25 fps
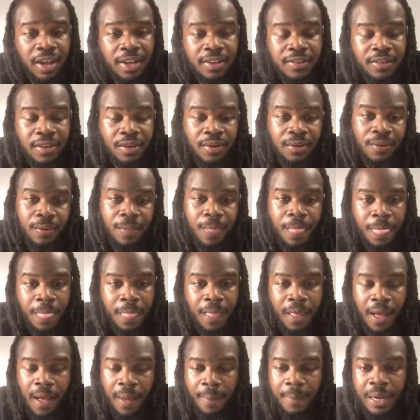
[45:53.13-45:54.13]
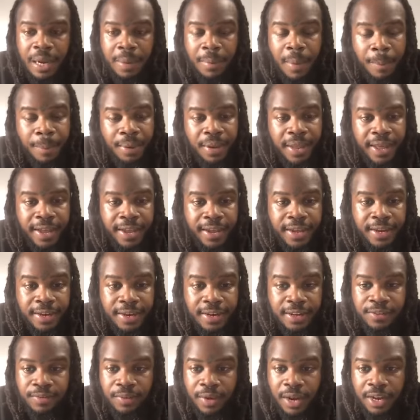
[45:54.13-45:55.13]
So, I mean, I'm a plant eater.
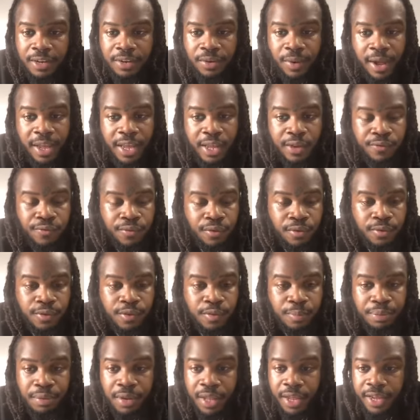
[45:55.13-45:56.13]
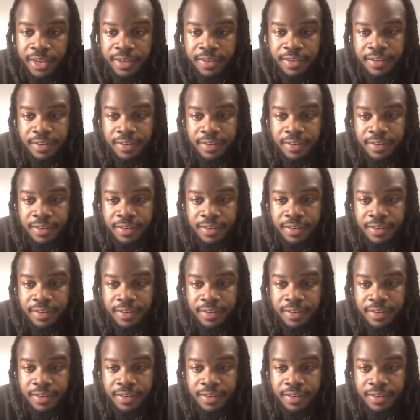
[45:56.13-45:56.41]
That's what I do. I eat fruits and plants.